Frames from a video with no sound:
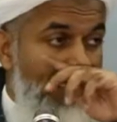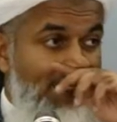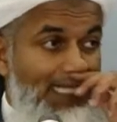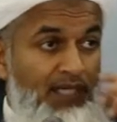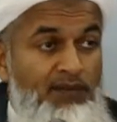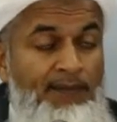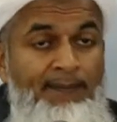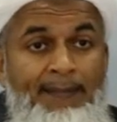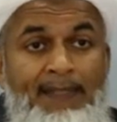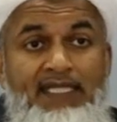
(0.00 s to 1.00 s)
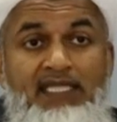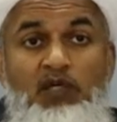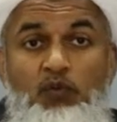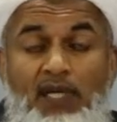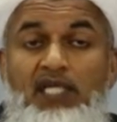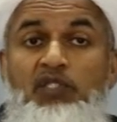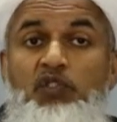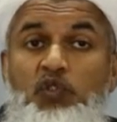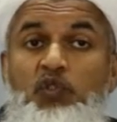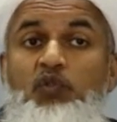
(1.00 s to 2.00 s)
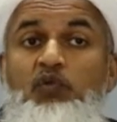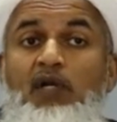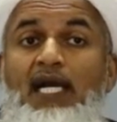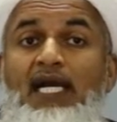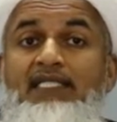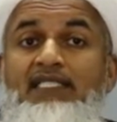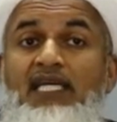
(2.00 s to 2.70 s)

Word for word: Now, the way you and